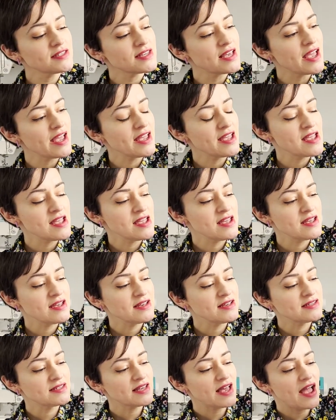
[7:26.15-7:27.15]
is
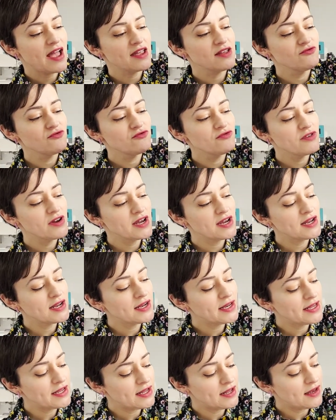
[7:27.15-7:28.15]
a
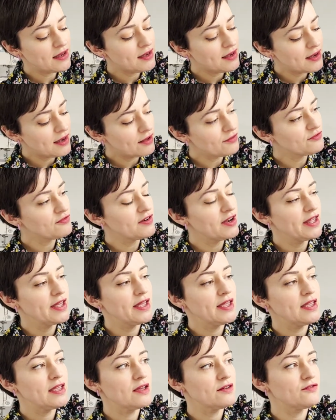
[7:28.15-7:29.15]
really lovely
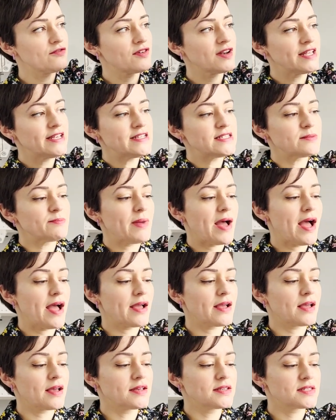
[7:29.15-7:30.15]
fleece back
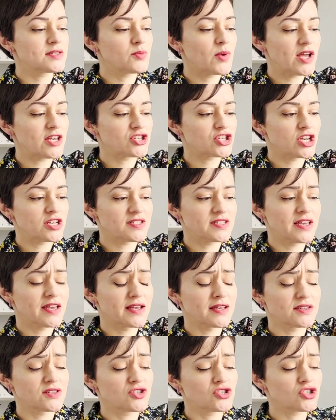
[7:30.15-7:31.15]
sweatshirting. It's
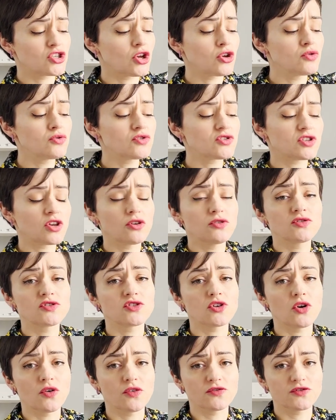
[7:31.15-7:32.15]
so
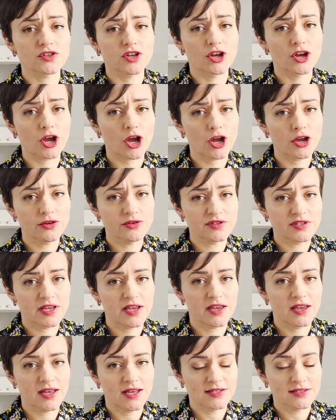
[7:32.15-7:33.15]
soft and cozy
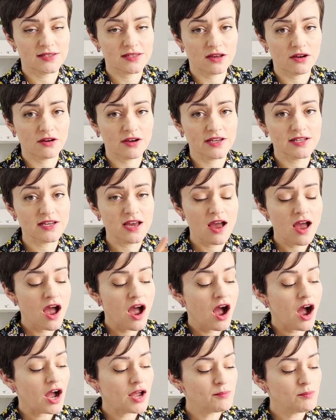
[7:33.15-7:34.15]
inside. I
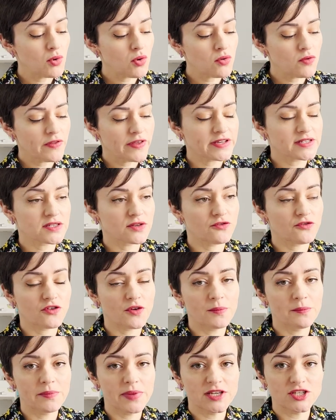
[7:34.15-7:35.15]
bought this from
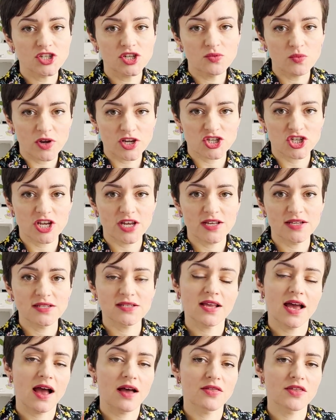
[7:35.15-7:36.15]
Pigeon Wishes
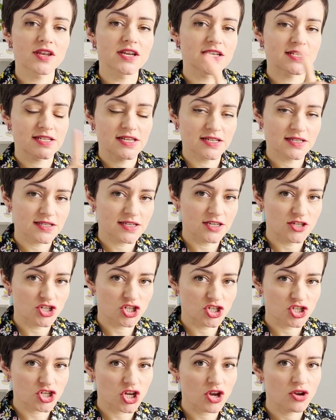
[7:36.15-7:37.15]
at the Knitting and Stitching
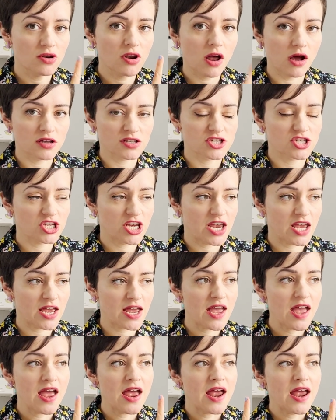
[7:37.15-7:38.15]
show last year. It
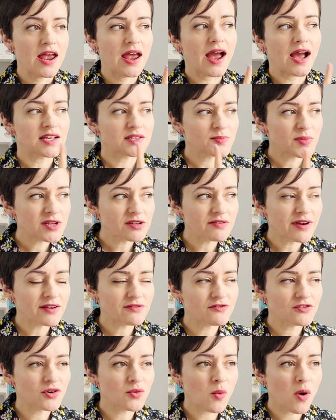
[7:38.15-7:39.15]
has been around for a
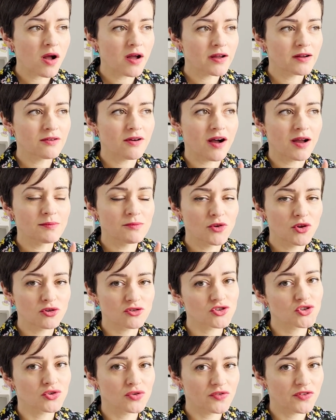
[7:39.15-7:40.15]
while. I'm not sure
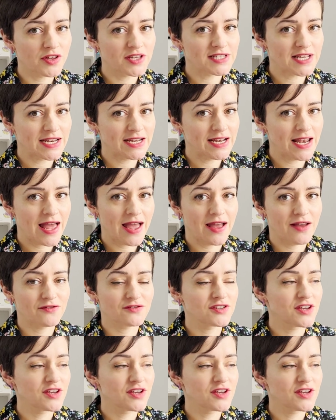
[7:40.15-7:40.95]
if there's any left.